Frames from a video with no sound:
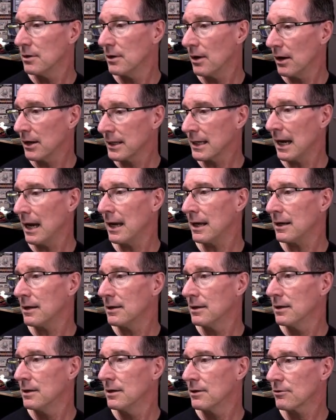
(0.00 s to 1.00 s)
Okay.
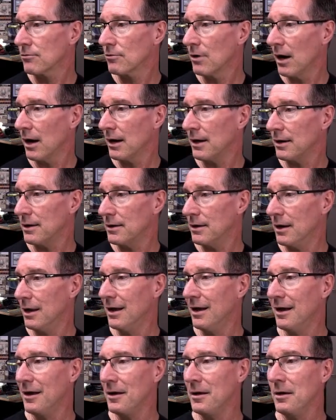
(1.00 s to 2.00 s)
Right.
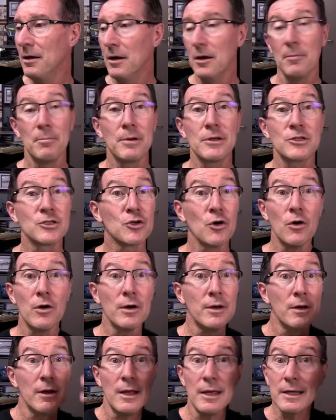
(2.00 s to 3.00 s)
But it's
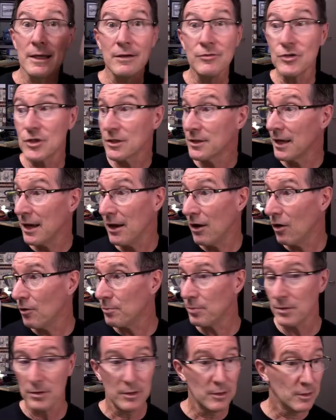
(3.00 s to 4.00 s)
good. It gives you the
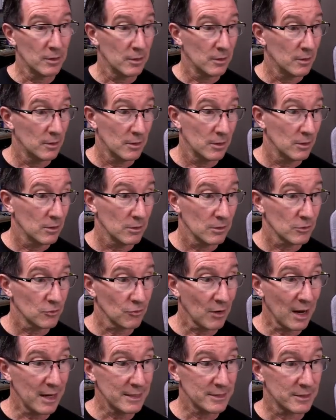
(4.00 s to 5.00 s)
help.
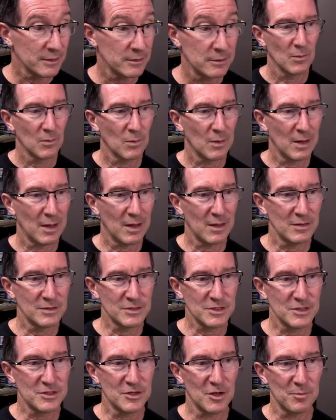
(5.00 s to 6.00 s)
Great. Wow,
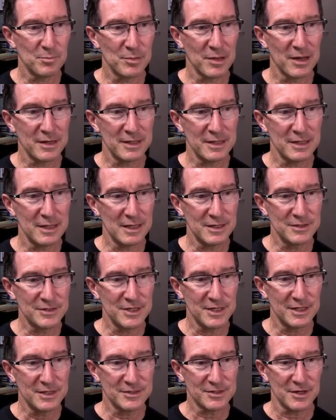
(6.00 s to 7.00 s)
this is not bloody
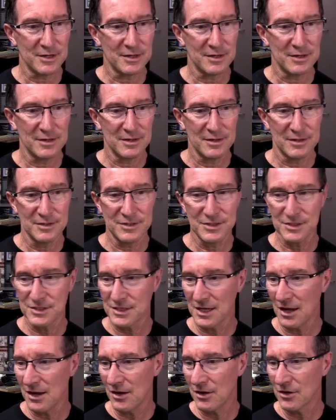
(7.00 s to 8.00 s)
easy, is it? It's
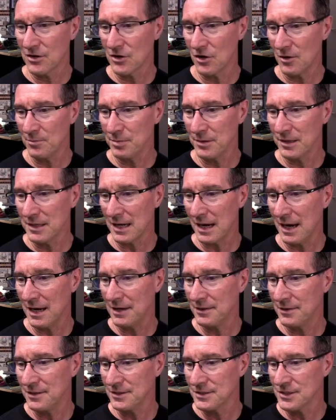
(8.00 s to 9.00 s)
so
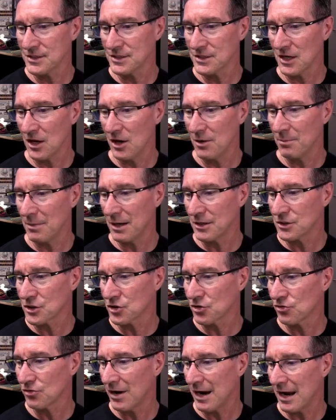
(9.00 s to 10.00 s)
complicated. There's so much
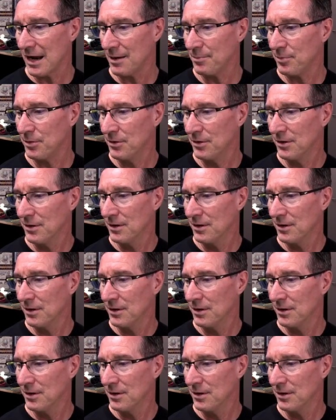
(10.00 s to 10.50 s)
crap